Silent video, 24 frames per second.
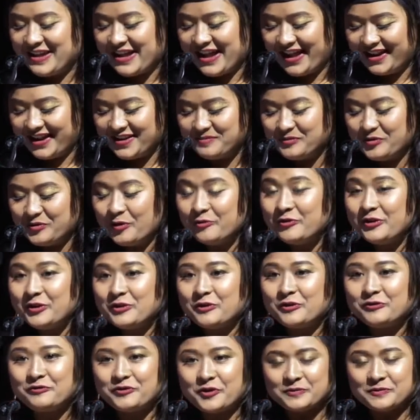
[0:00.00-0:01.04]
And moving
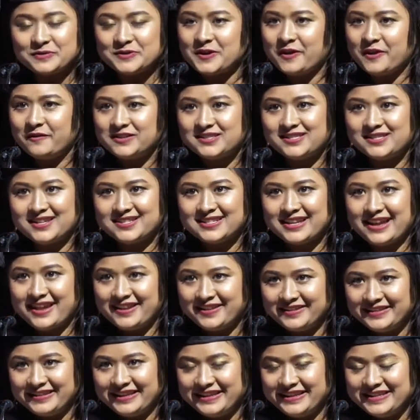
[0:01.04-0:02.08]
on from service desk
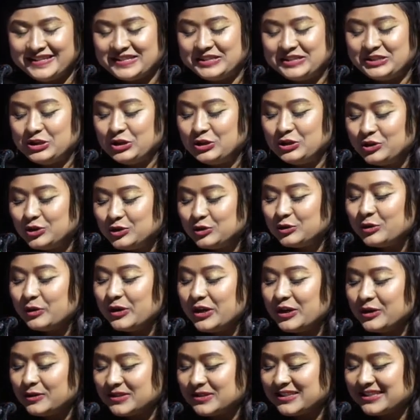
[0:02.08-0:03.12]
analyst to
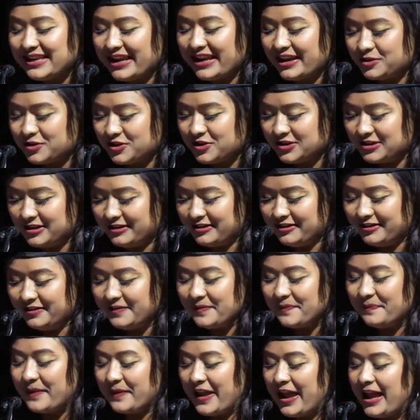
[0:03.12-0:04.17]
EUC engineer
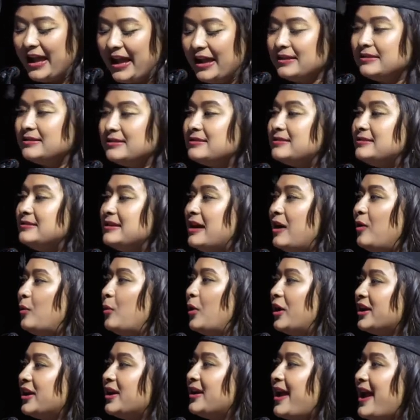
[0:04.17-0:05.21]
and now
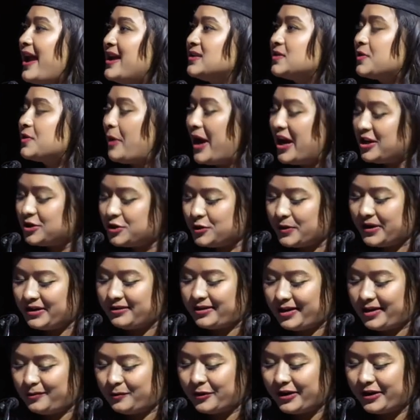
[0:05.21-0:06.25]
working as graduate
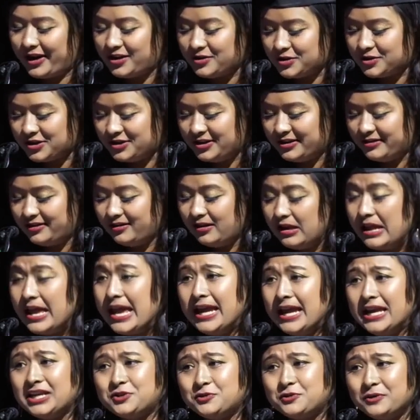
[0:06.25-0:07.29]
network engineer,
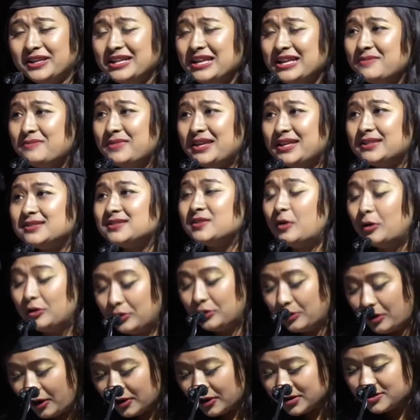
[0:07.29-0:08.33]
it really means a
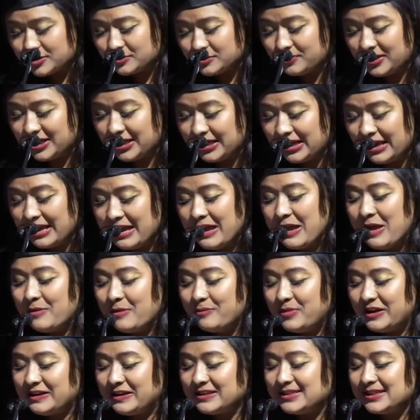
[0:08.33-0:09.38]
lot to me
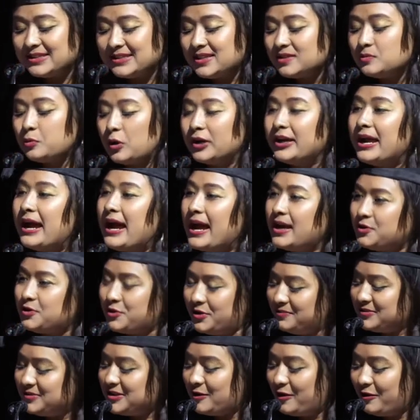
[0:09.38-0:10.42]
because this is what I had
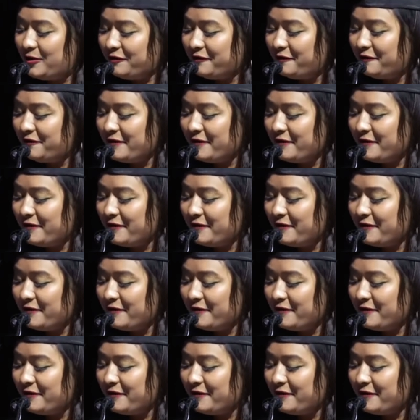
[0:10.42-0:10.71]
dreamt of